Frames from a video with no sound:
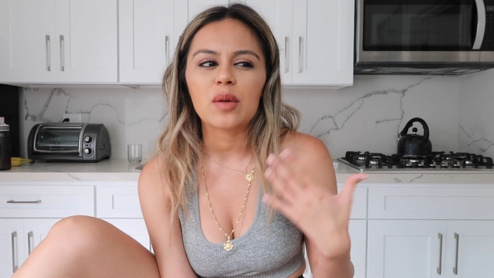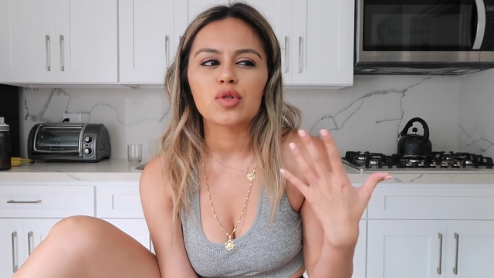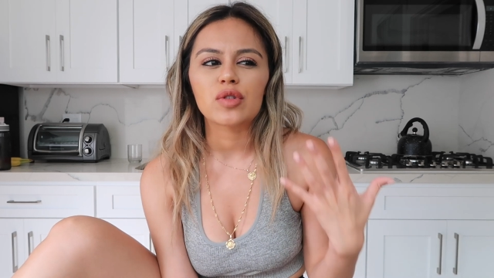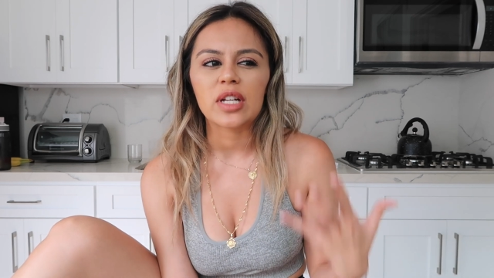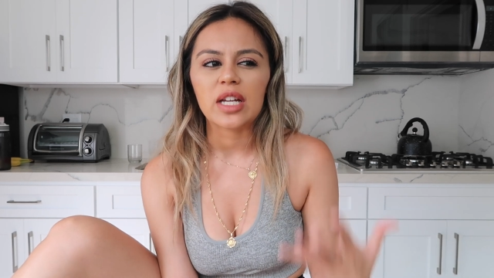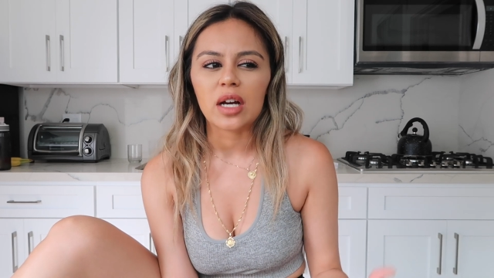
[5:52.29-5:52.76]
It
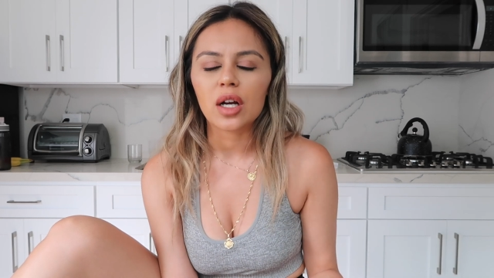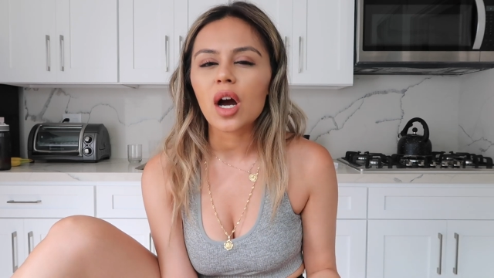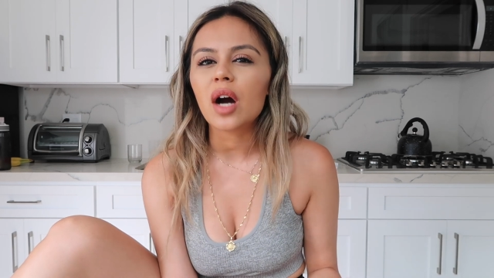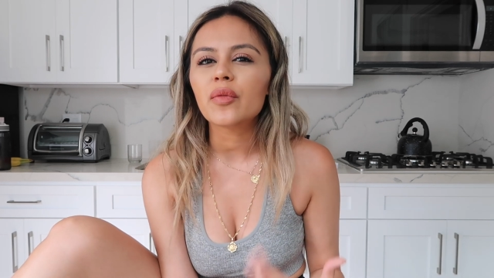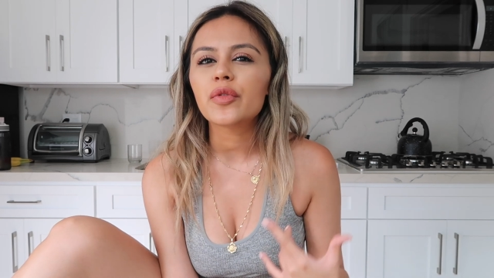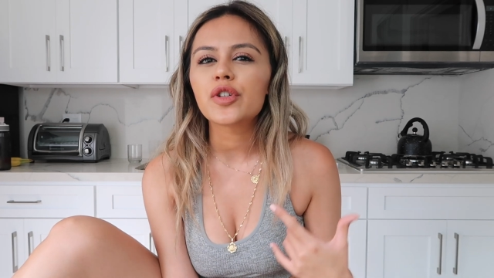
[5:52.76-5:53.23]
was really
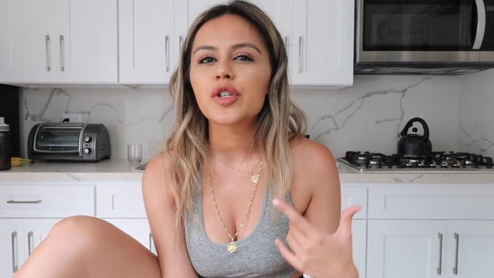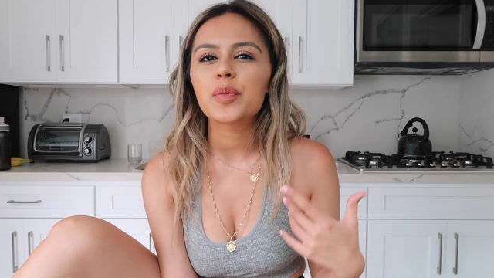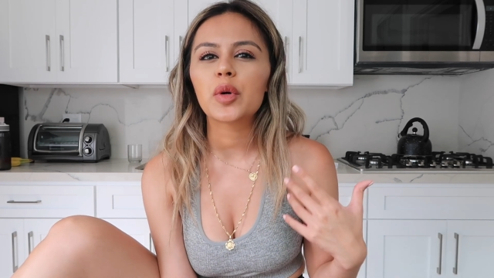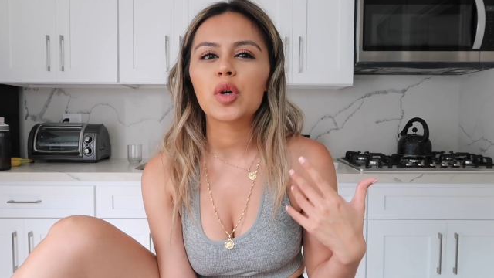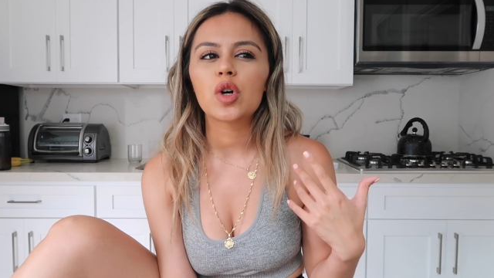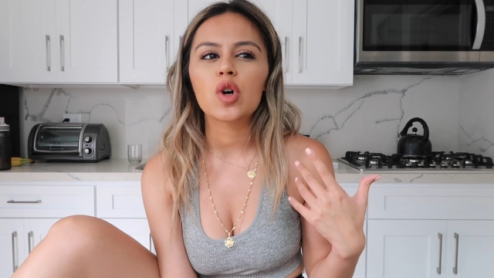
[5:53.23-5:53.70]

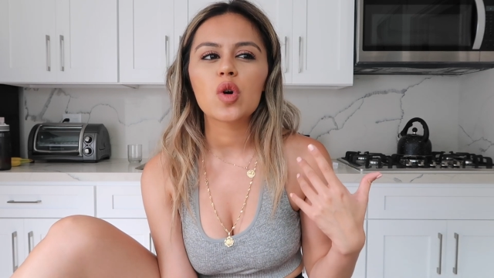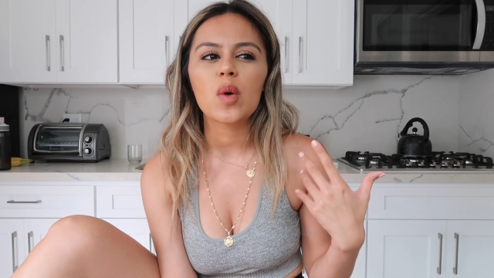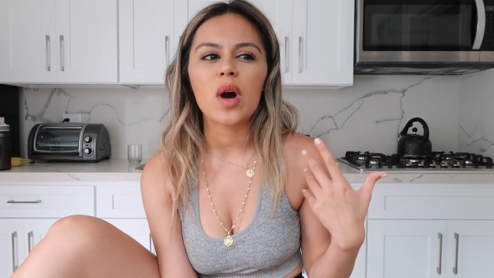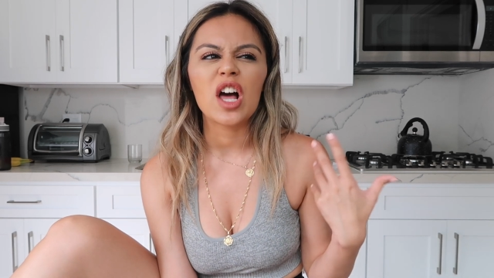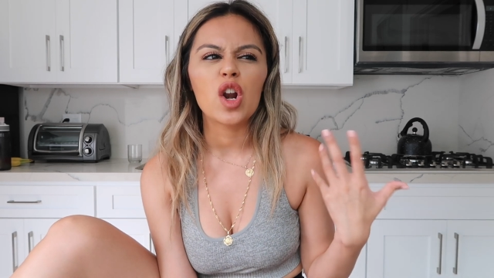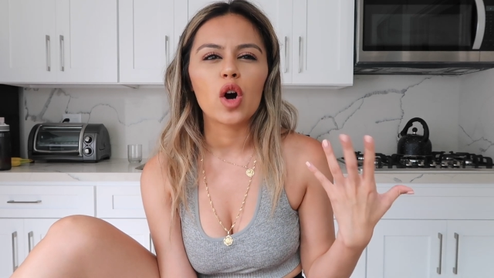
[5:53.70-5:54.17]

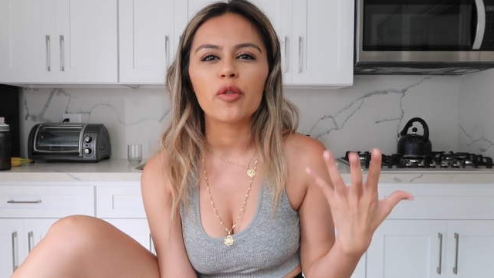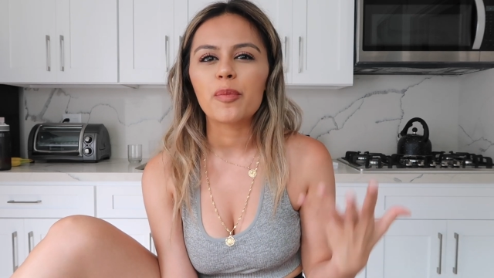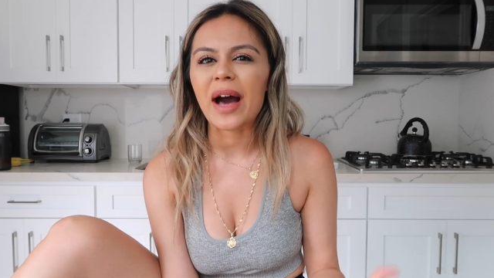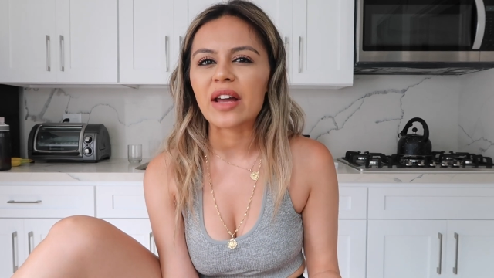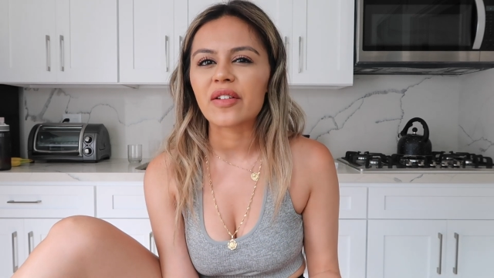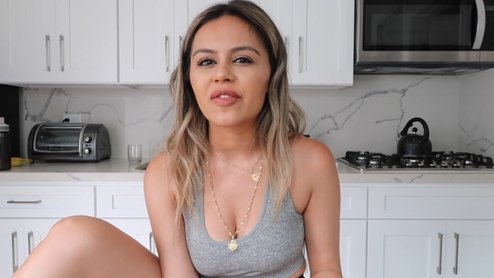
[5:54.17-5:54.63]
uncomfortable, a lot
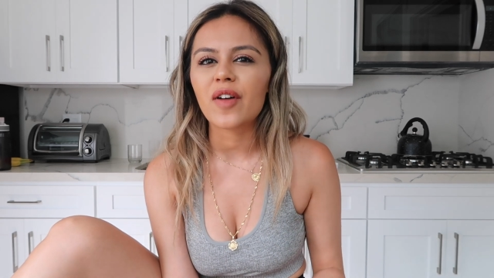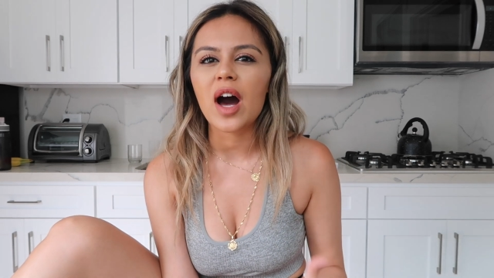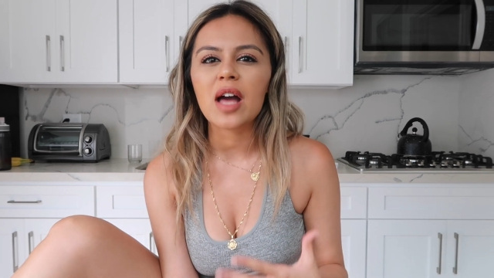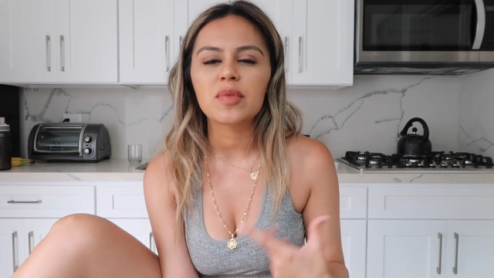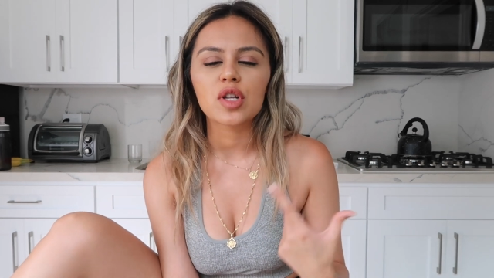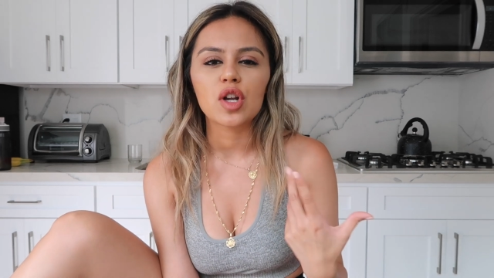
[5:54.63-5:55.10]
of bad
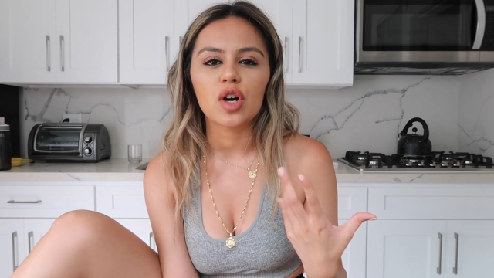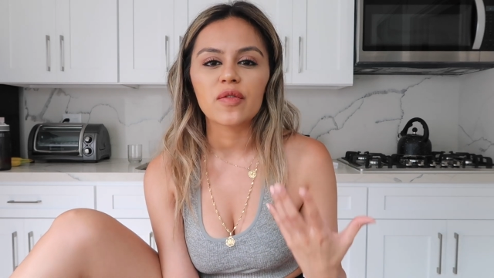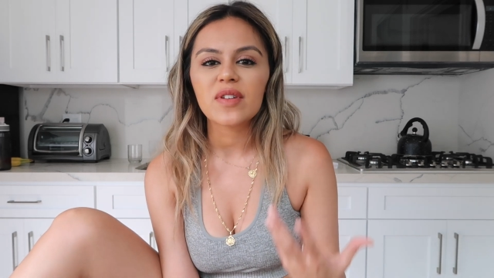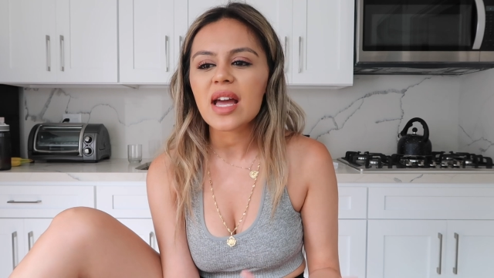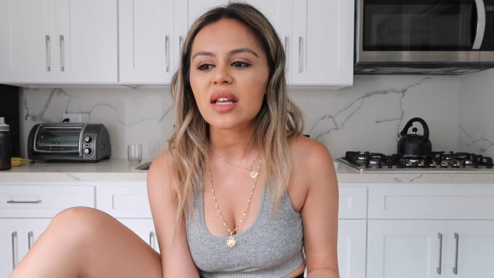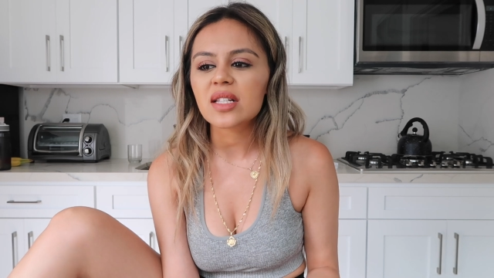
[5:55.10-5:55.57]
vibes, a
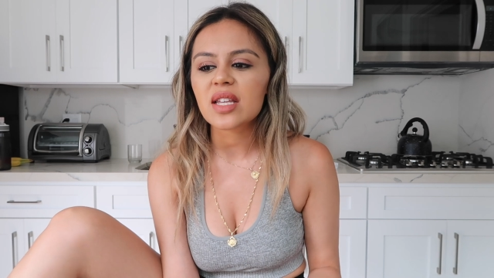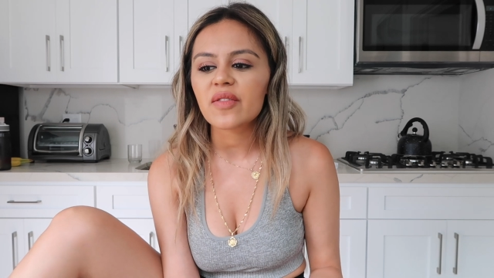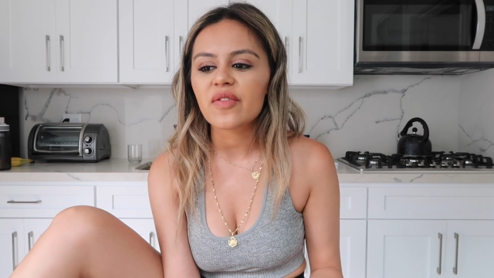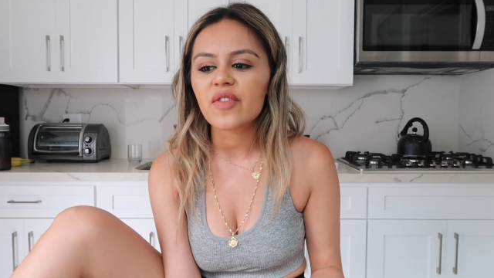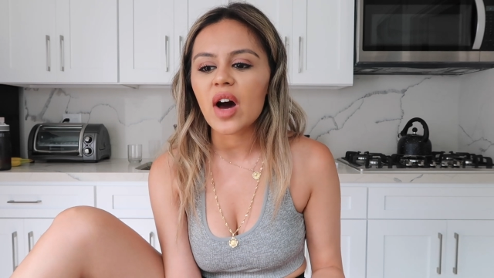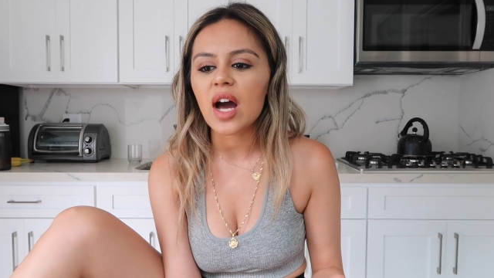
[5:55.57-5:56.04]
lot of
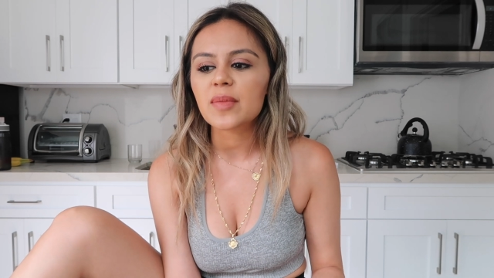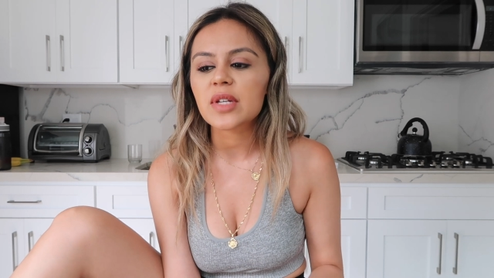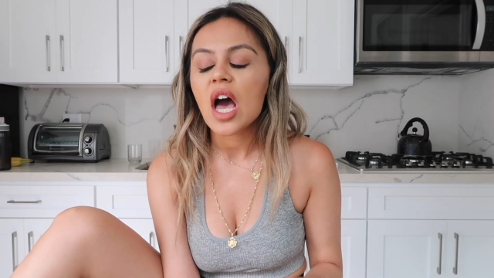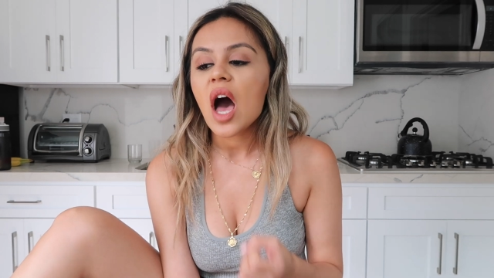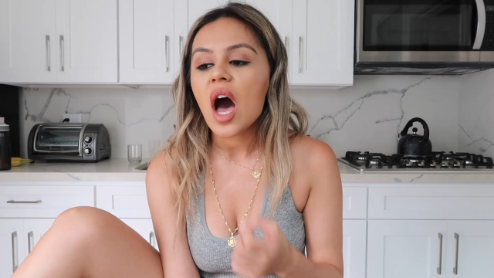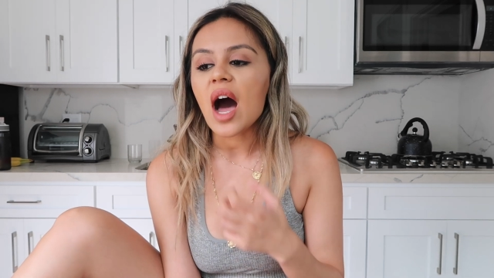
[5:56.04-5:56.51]
negative vibes